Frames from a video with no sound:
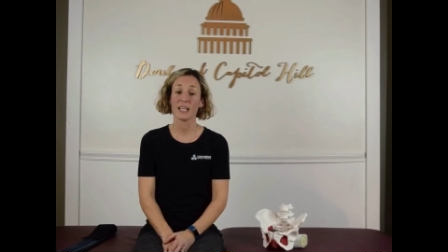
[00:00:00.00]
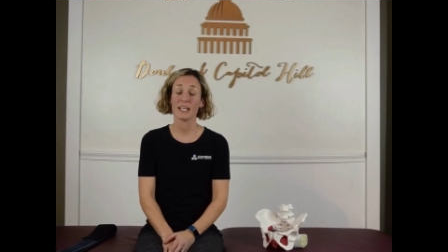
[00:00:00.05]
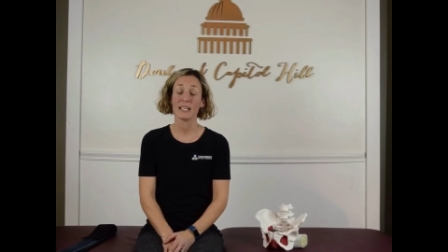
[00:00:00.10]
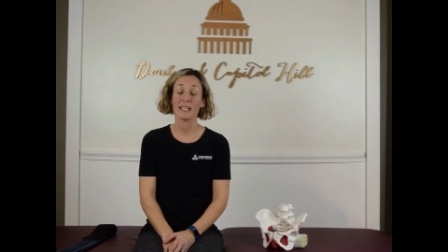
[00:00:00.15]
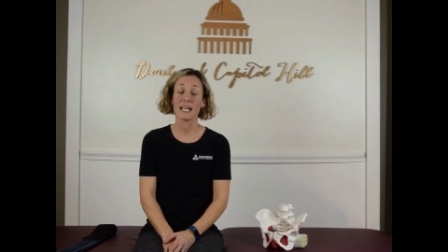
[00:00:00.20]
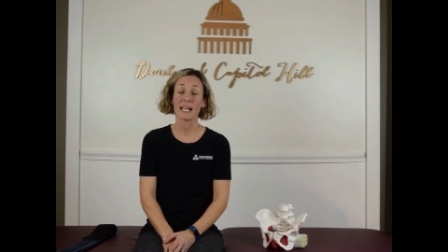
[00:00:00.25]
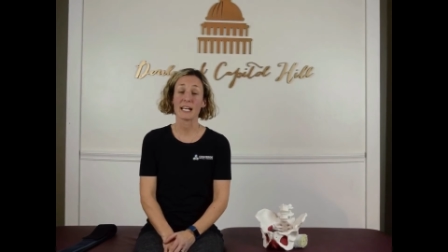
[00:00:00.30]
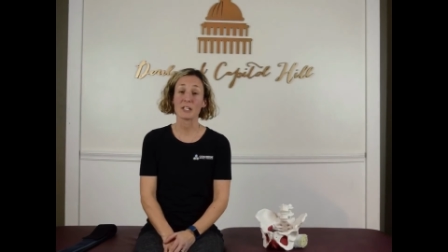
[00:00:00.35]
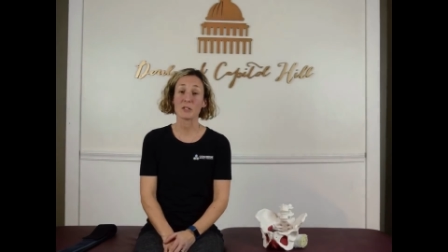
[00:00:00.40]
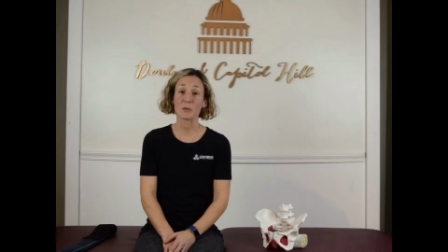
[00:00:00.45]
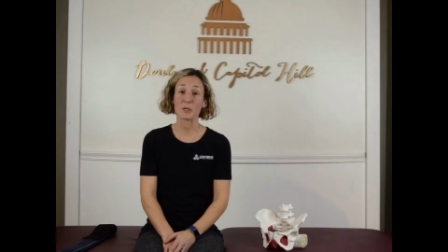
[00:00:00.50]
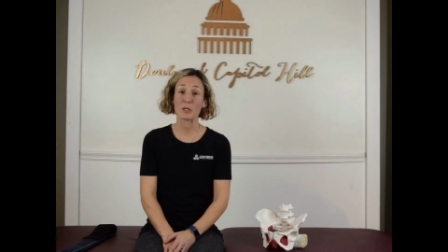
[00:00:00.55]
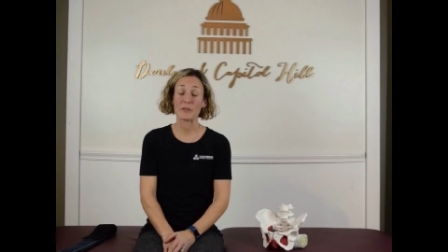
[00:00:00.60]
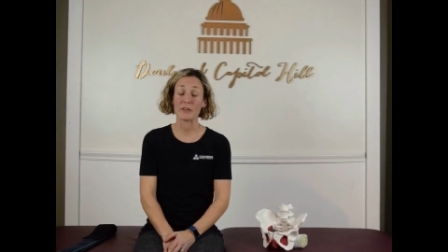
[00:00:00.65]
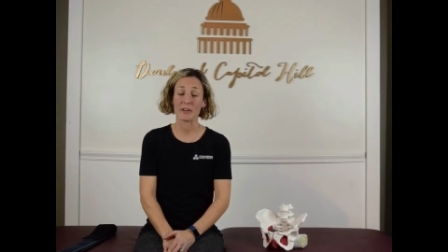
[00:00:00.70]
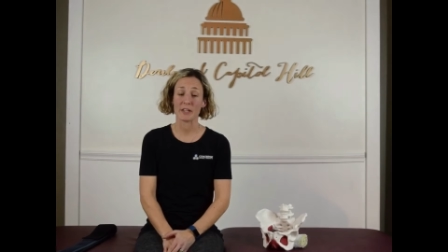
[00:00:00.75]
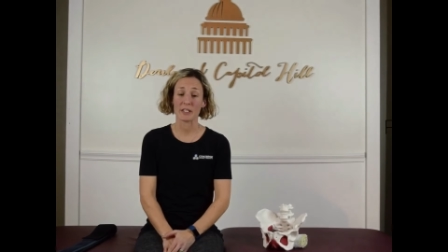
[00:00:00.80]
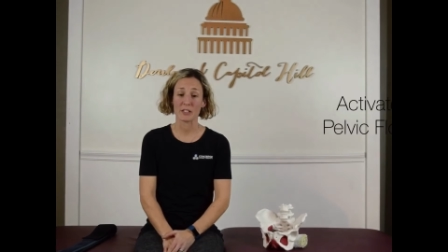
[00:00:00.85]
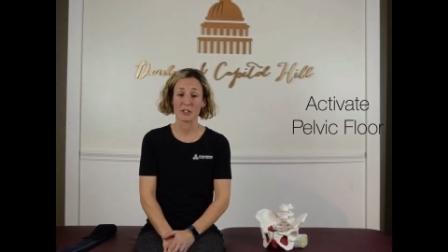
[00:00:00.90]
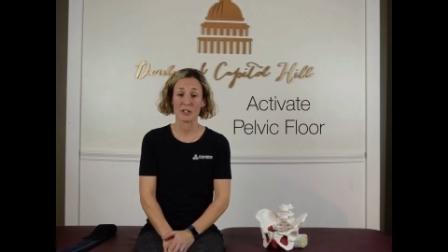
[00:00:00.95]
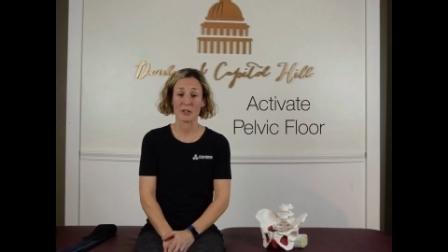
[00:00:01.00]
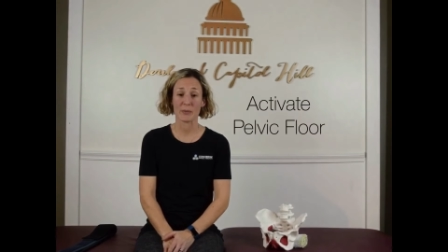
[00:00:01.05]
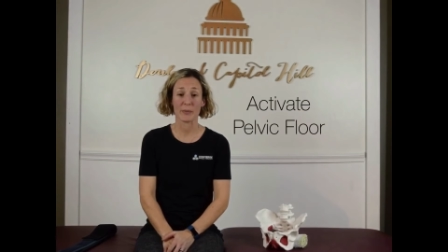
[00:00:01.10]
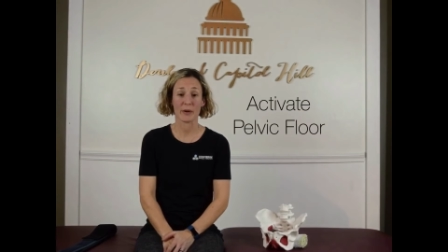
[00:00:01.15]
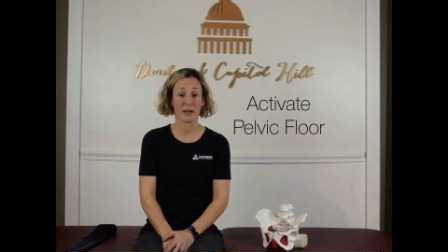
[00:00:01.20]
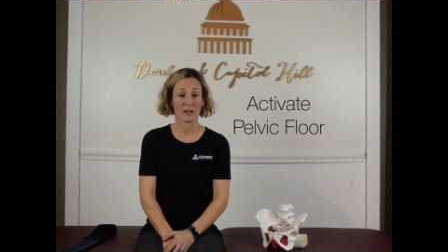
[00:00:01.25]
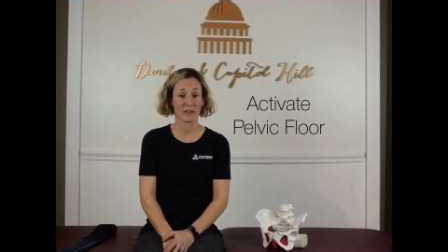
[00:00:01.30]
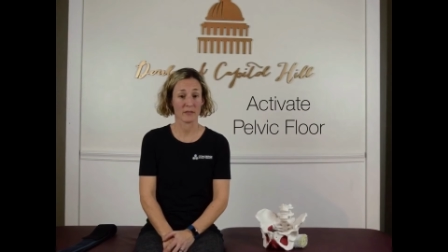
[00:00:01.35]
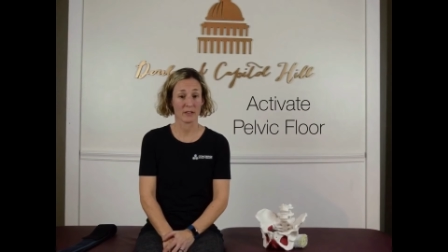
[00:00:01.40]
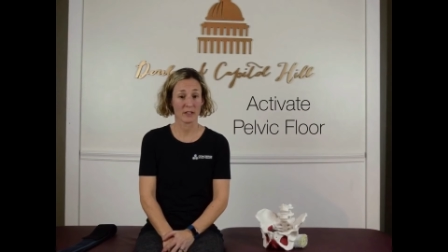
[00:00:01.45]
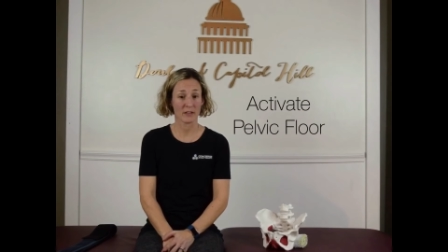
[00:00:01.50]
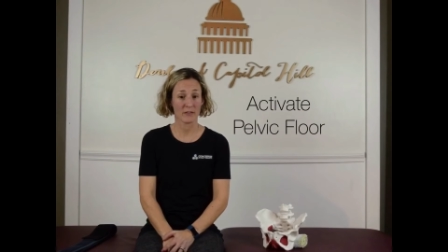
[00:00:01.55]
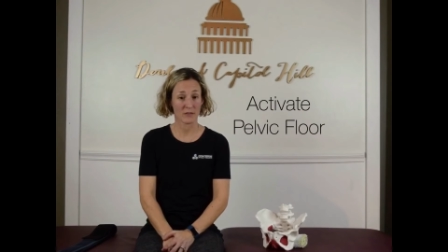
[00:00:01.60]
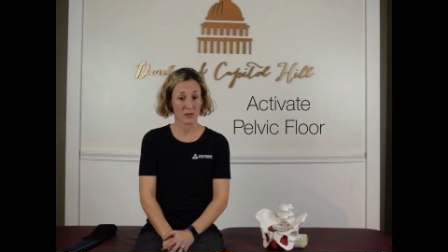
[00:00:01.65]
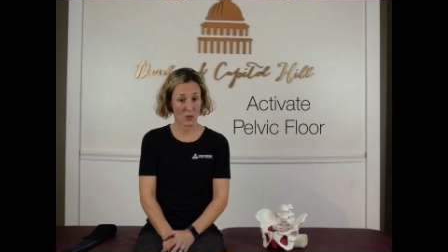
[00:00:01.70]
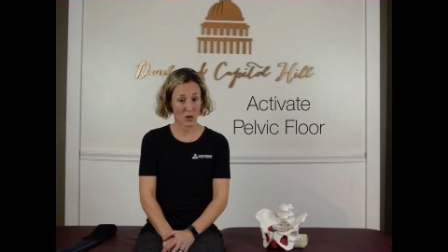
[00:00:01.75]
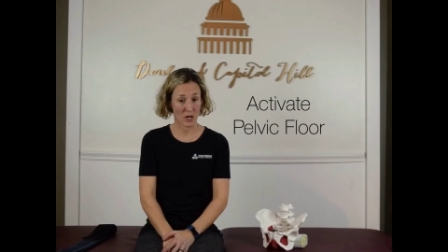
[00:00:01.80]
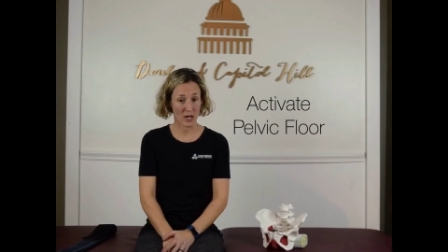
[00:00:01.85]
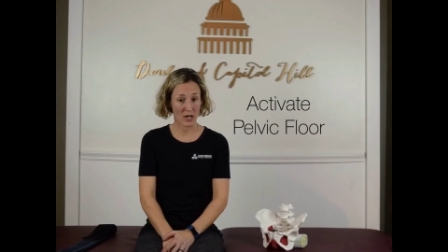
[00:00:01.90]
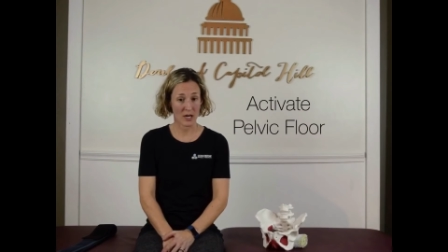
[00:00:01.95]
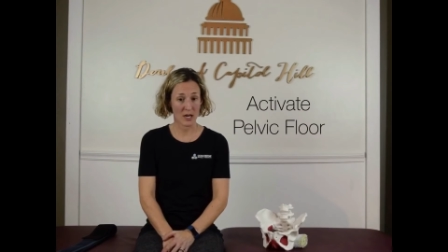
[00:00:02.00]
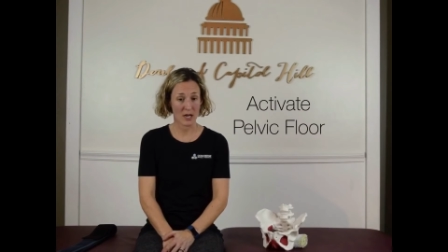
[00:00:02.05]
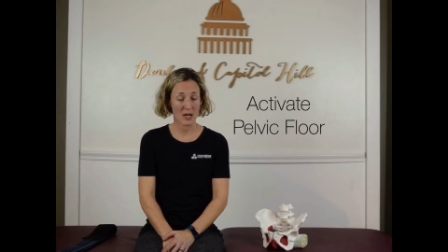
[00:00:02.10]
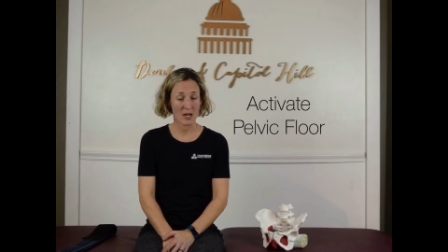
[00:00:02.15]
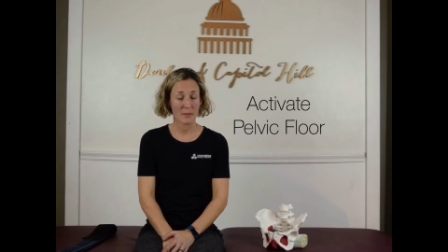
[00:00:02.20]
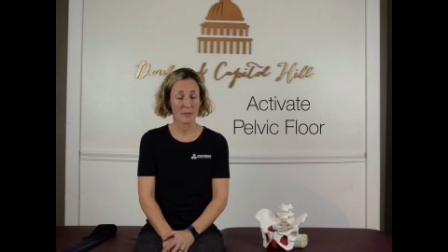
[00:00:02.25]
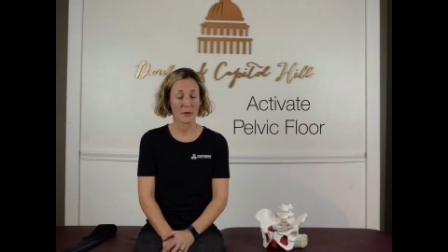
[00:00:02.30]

Next, we're gonna move on to the pelvic floor,